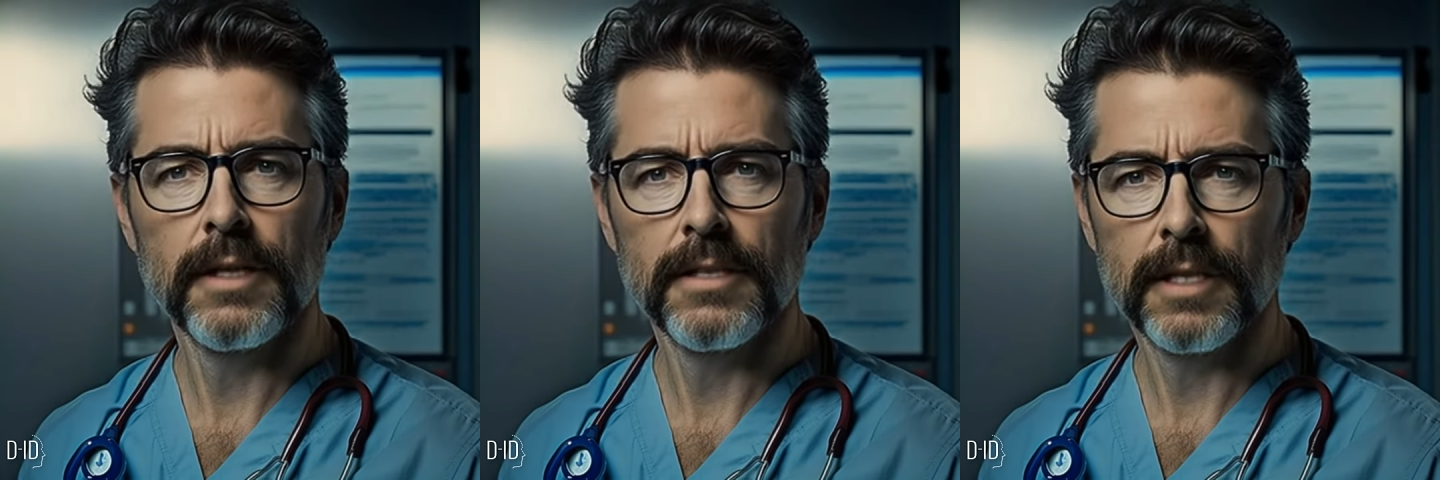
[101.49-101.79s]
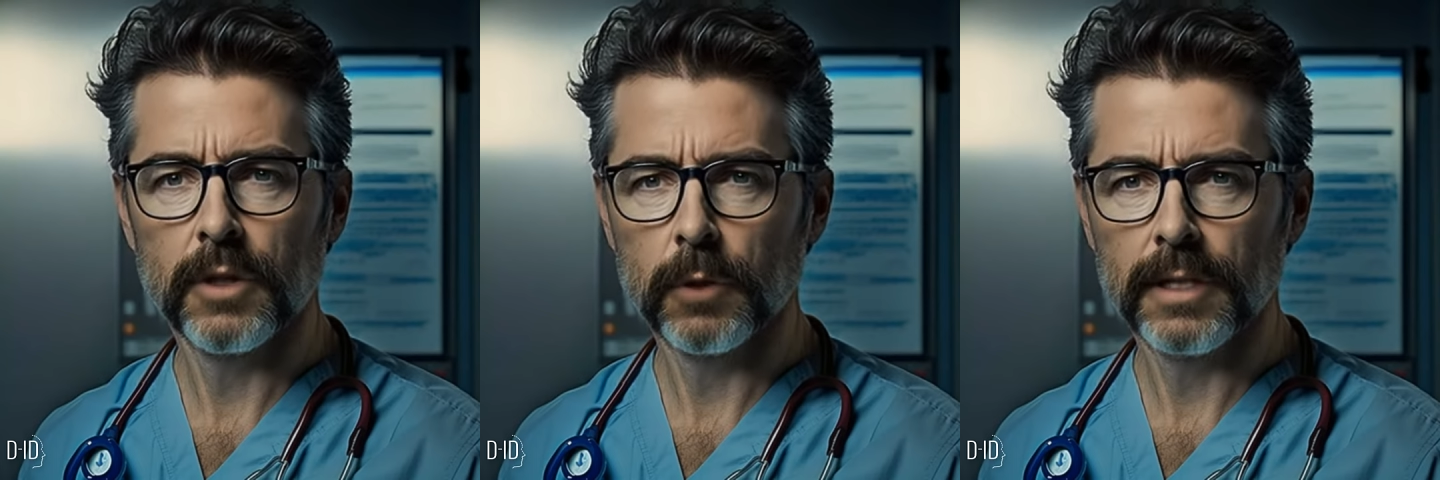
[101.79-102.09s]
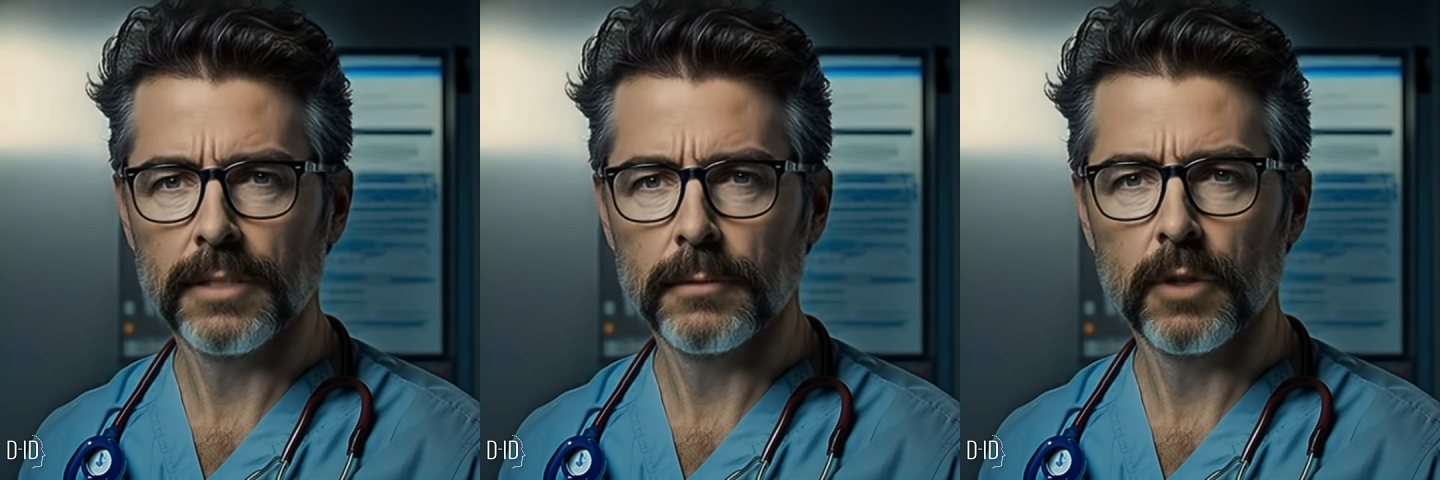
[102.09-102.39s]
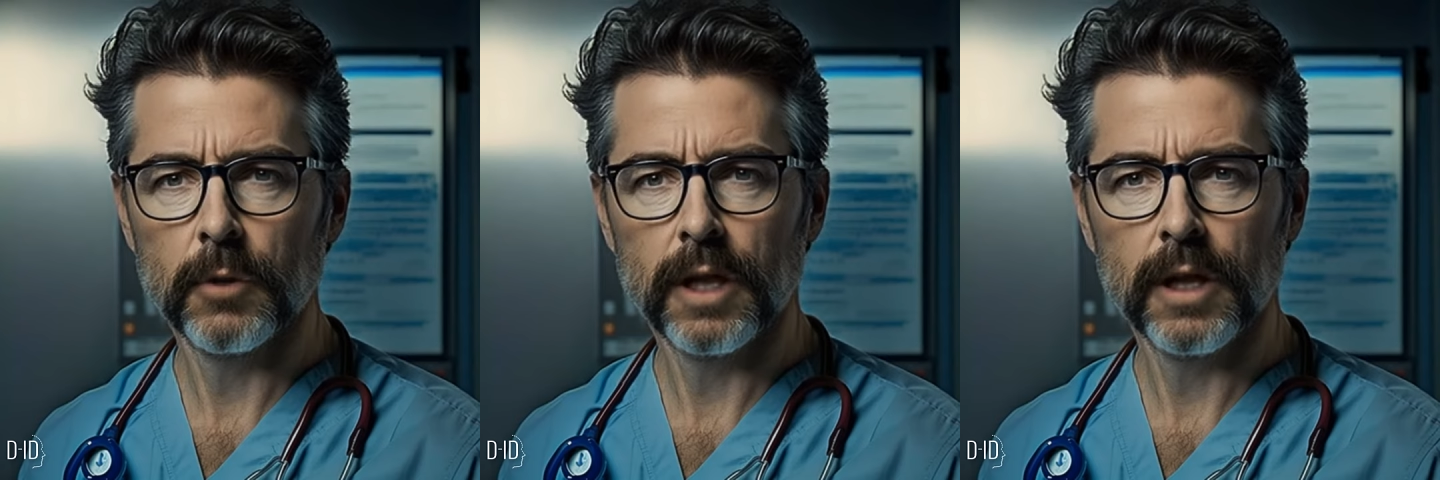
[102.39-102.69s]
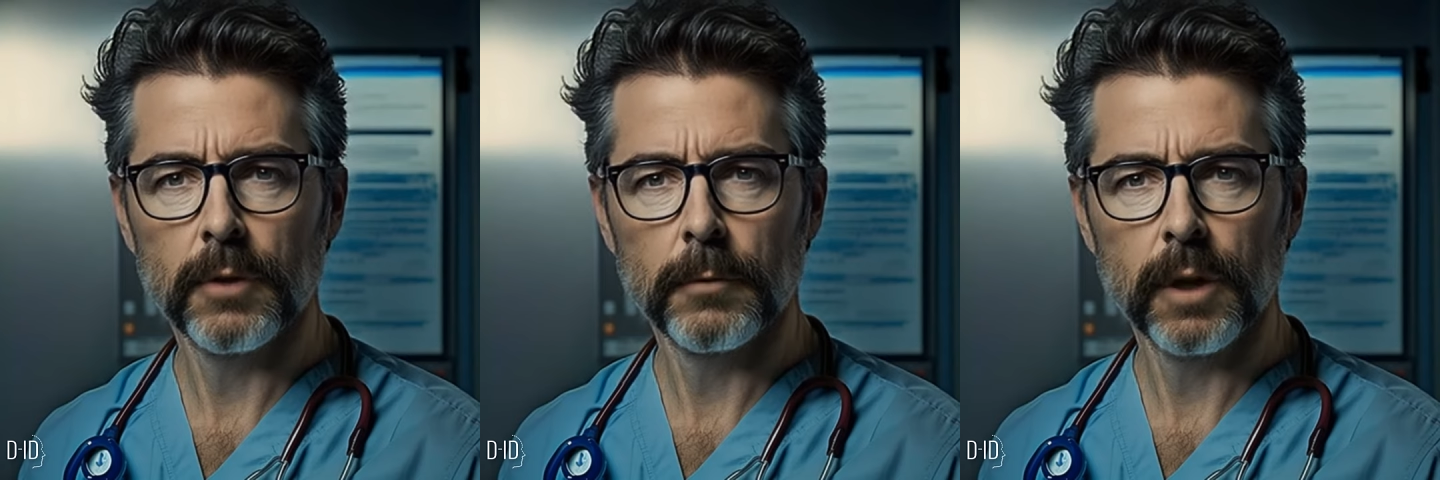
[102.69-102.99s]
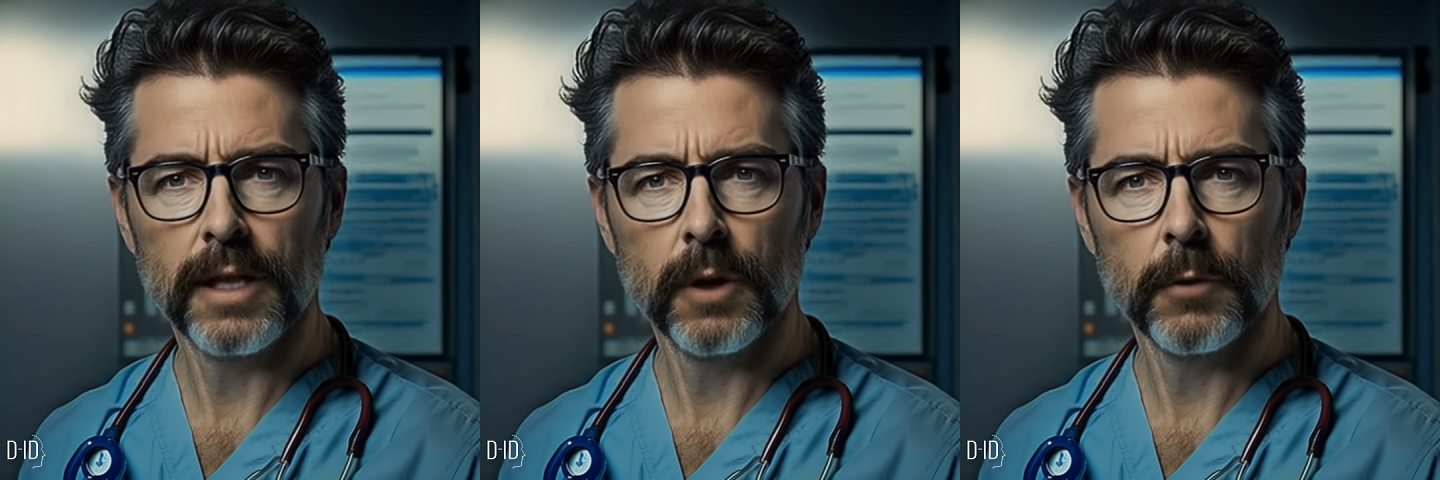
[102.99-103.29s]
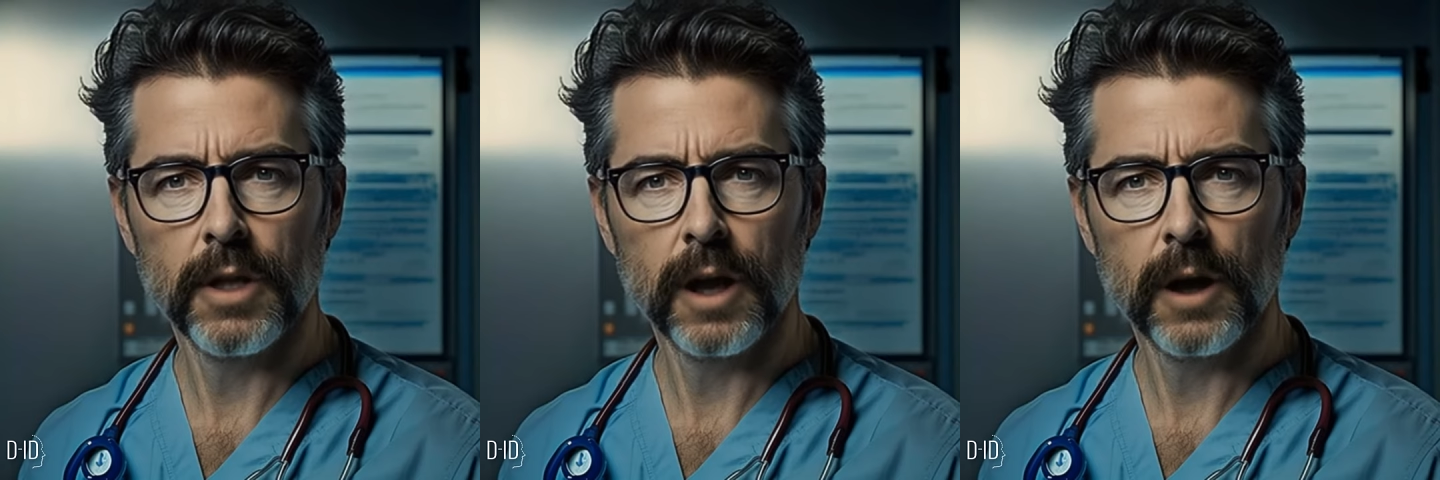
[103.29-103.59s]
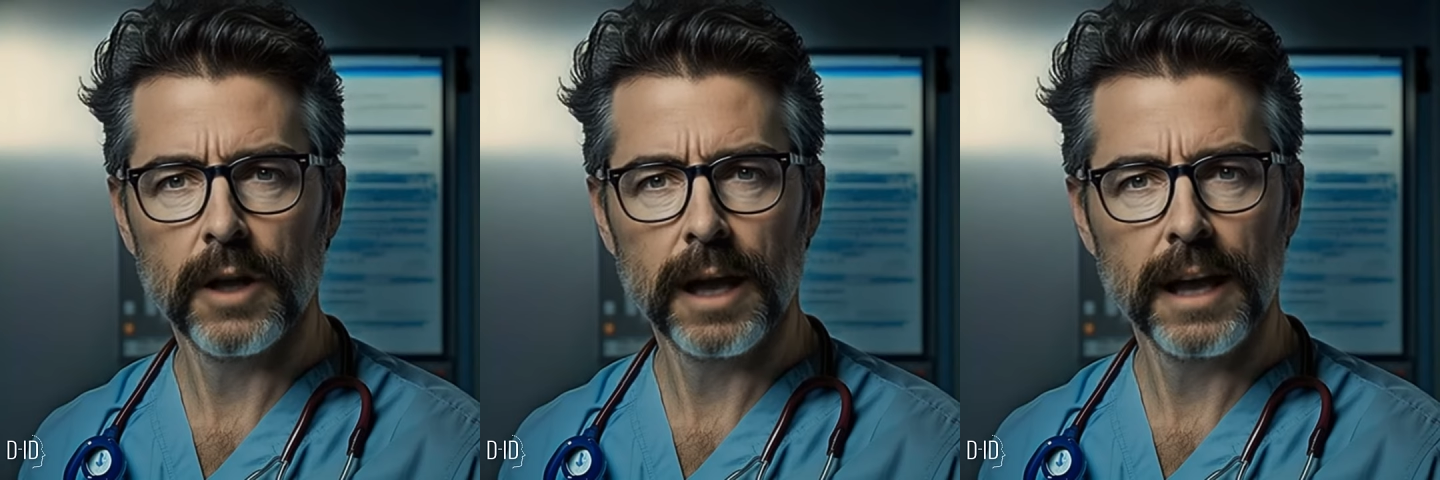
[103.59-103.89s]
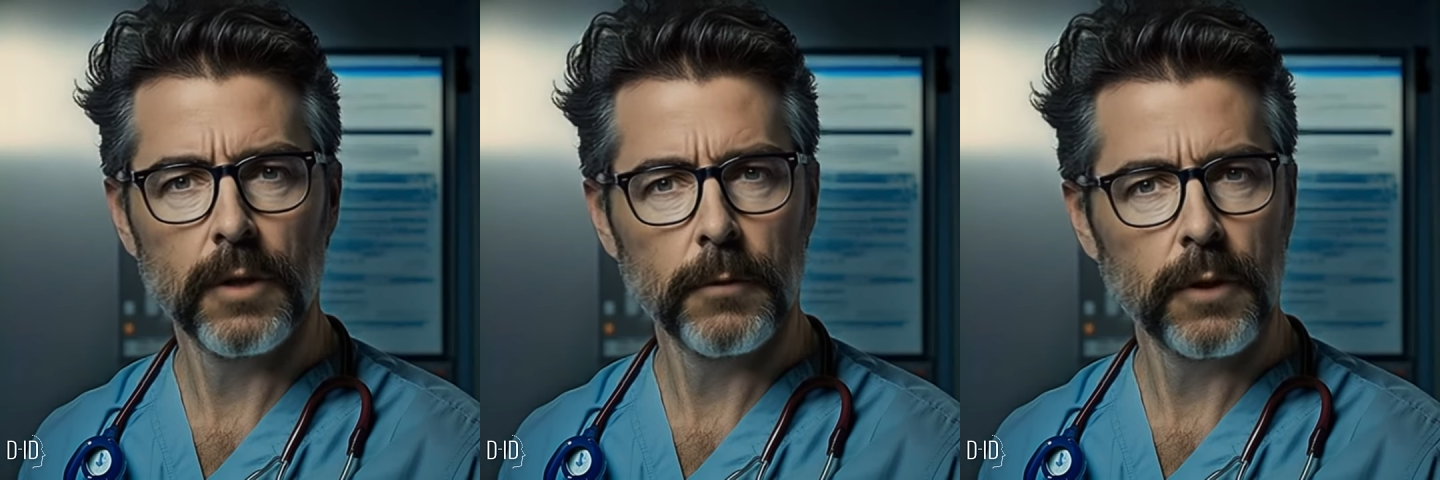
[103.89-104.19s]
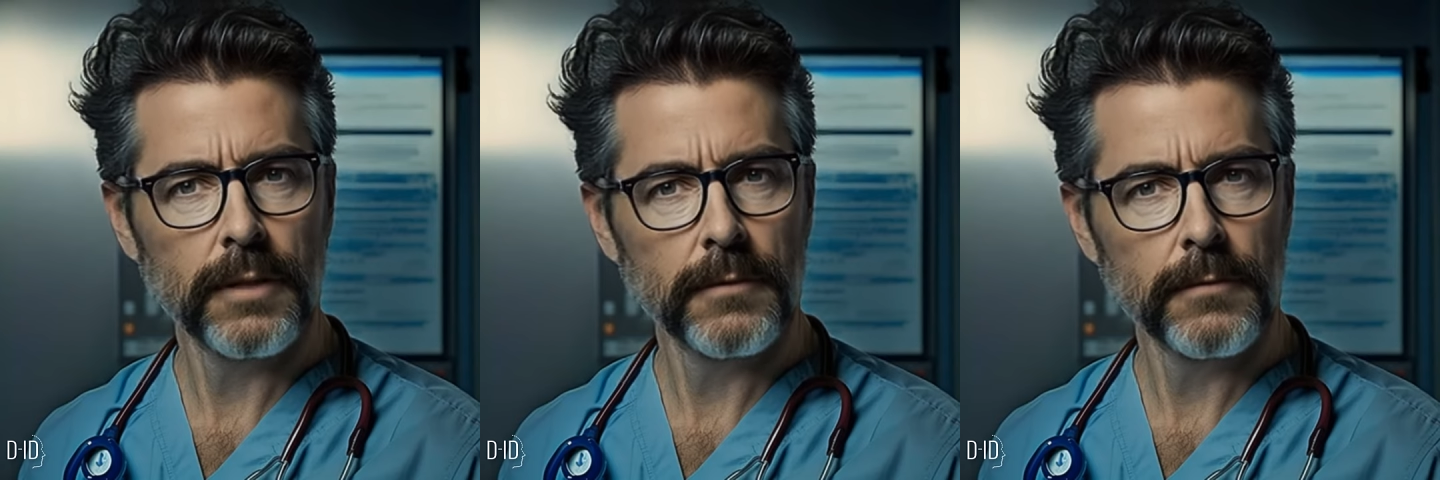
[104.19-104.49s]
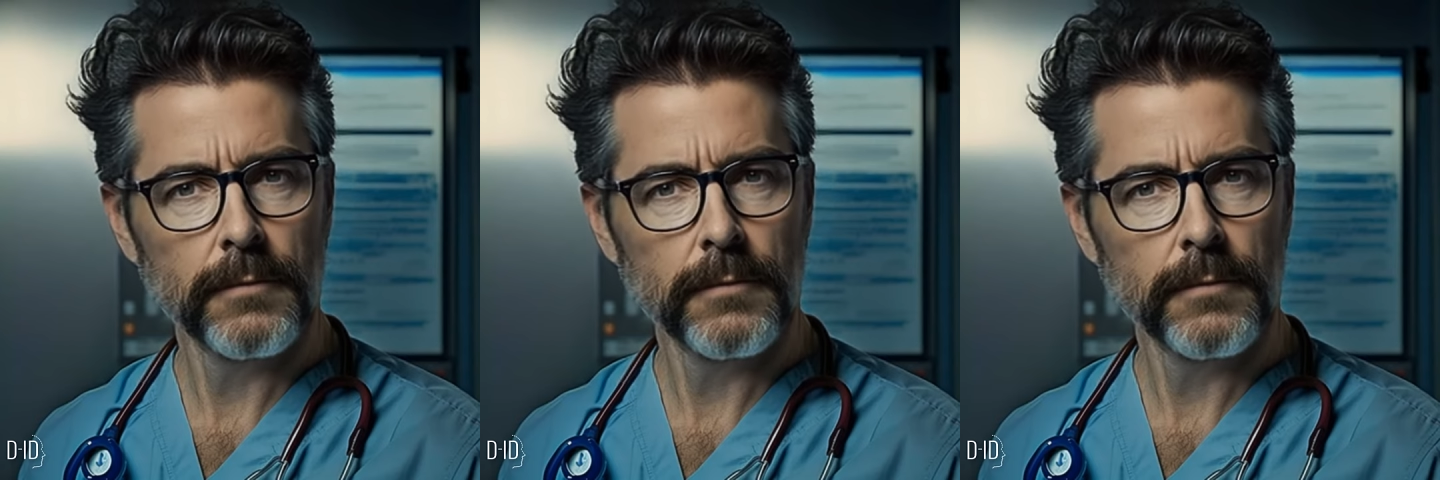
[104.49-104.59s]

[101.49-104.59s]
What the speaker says: in a decrease in ventricular preload and cardiac output.